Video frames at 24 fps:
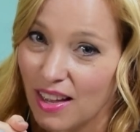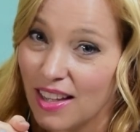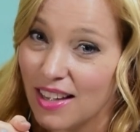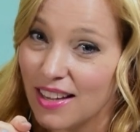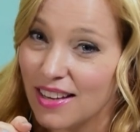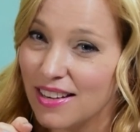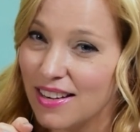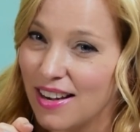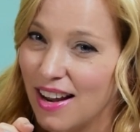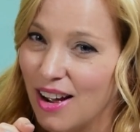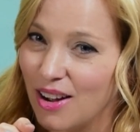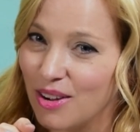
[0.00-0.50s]

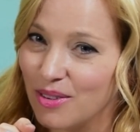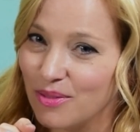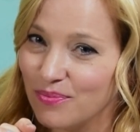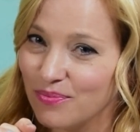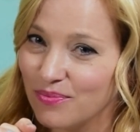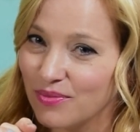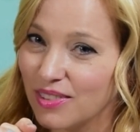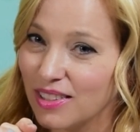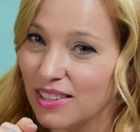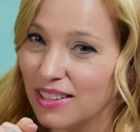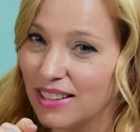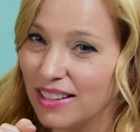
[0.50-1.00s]
Now,
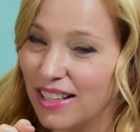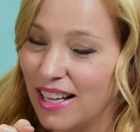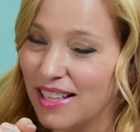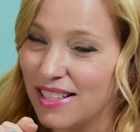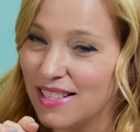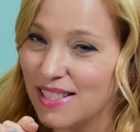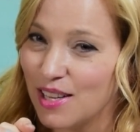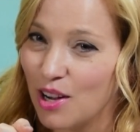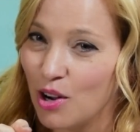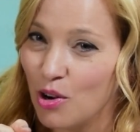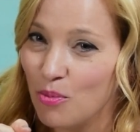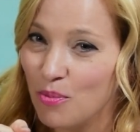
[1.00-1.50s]

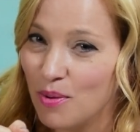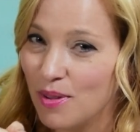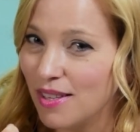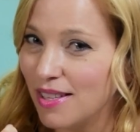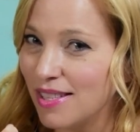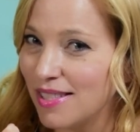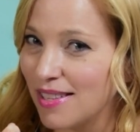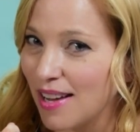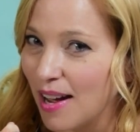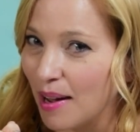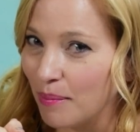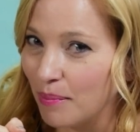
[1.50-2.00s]
let's open
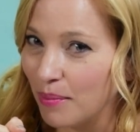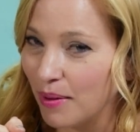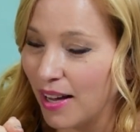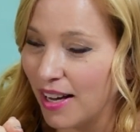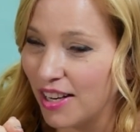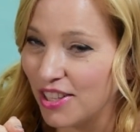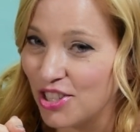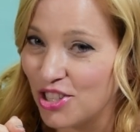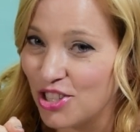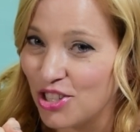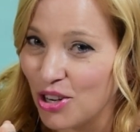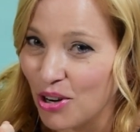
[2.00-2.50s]
this up
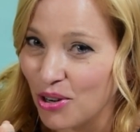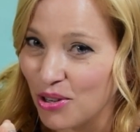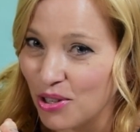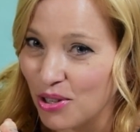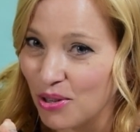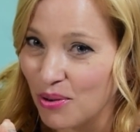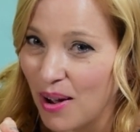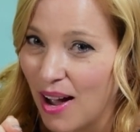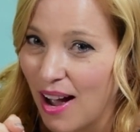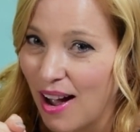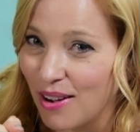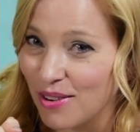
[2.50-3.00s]
and show
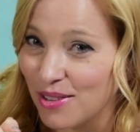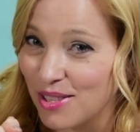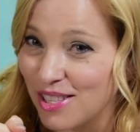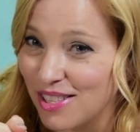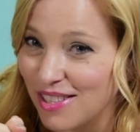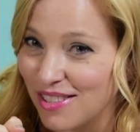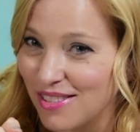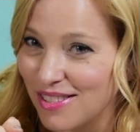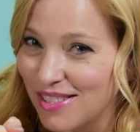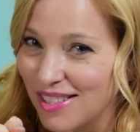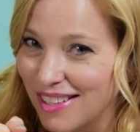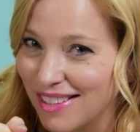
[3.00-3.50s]
you how to
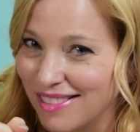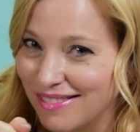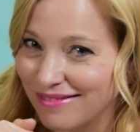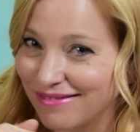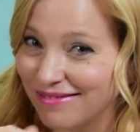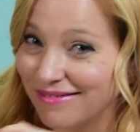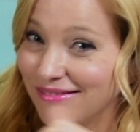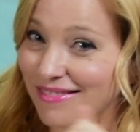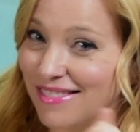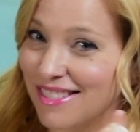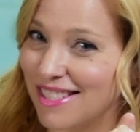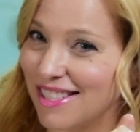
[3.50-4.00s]
use it.
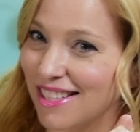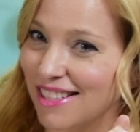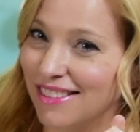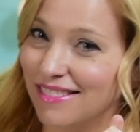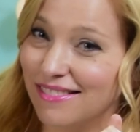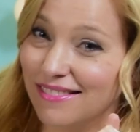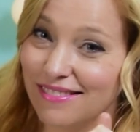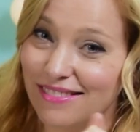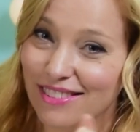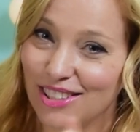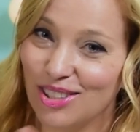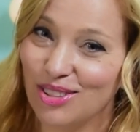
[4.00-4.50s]

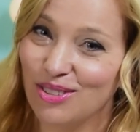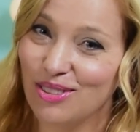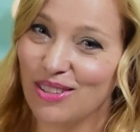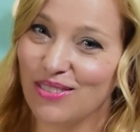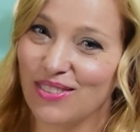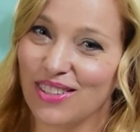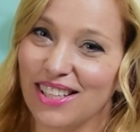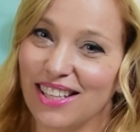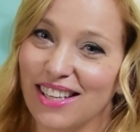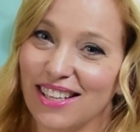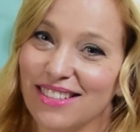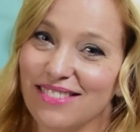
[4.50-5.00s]
See, you
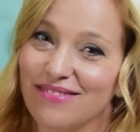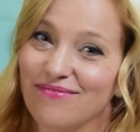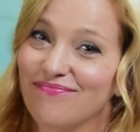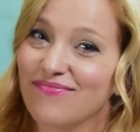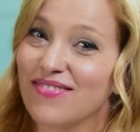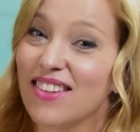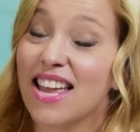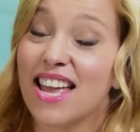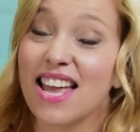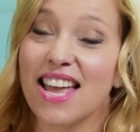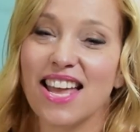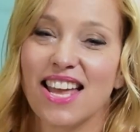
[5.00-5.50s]
even get
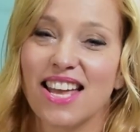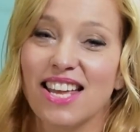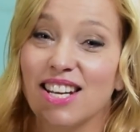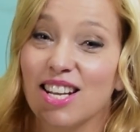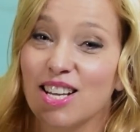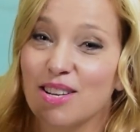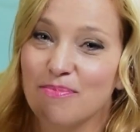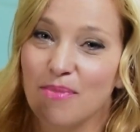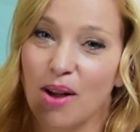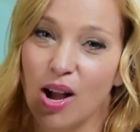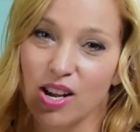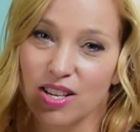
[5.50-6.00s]
an
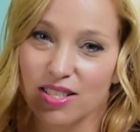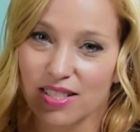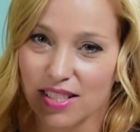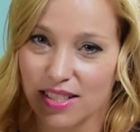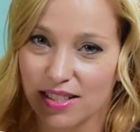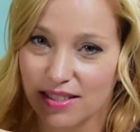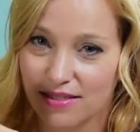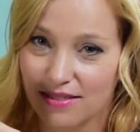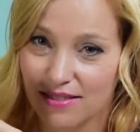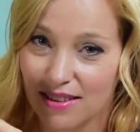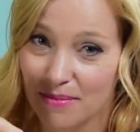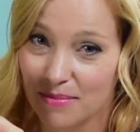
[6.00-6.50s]

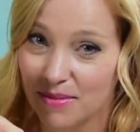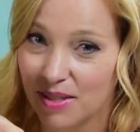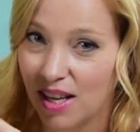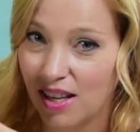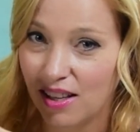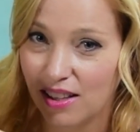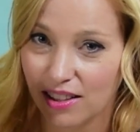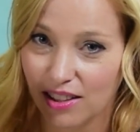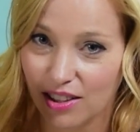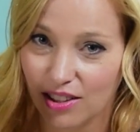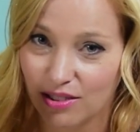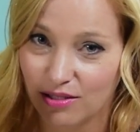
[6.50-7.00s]
unboxing. I'm
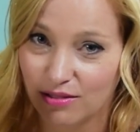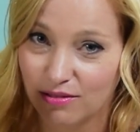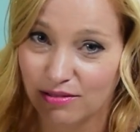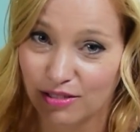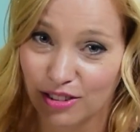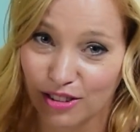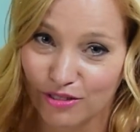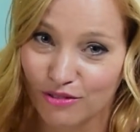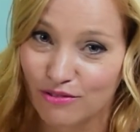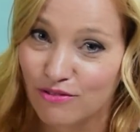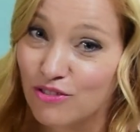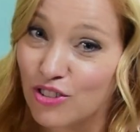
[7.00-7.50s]
telling you,
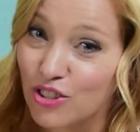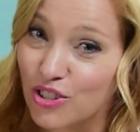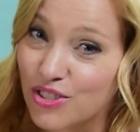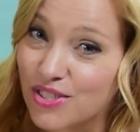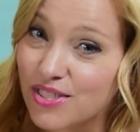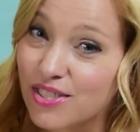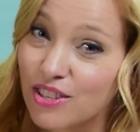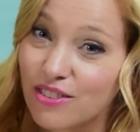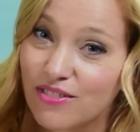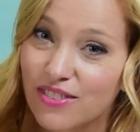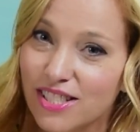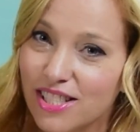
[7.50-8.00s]
we're full
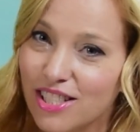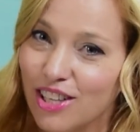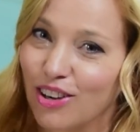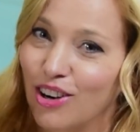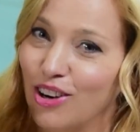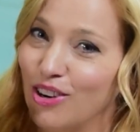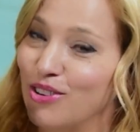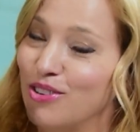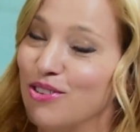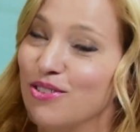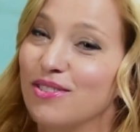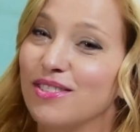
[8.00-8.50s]
service here
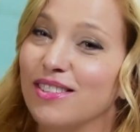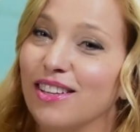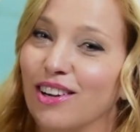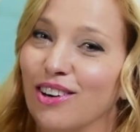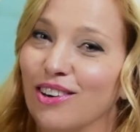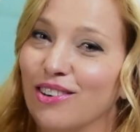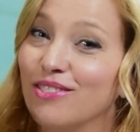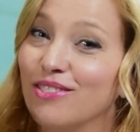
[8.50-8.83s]
on Cruise Gear,